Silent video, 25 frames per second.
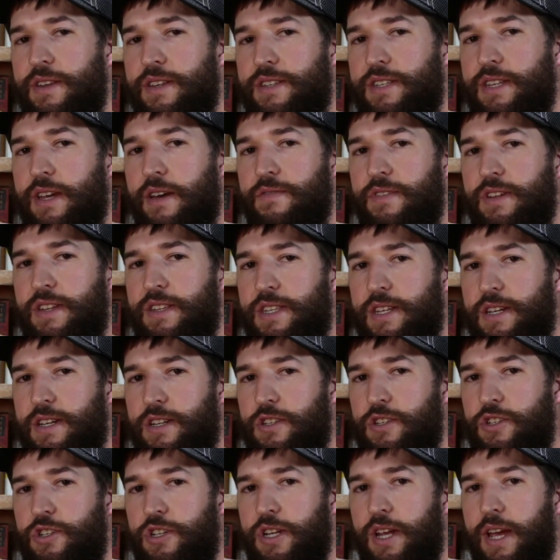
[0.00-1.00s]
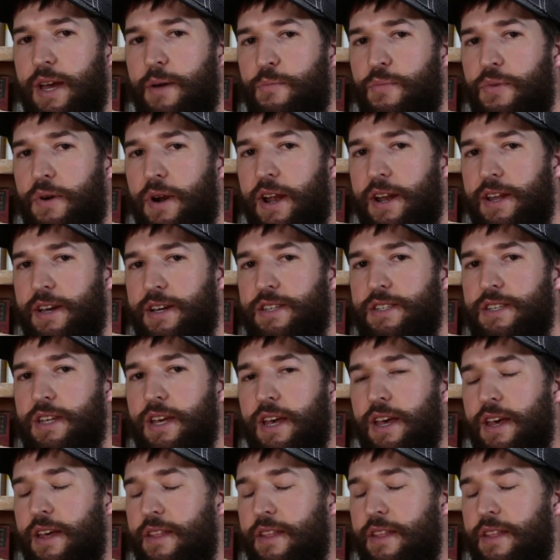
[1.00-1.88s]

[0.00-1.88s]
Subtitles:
to 76 GM products.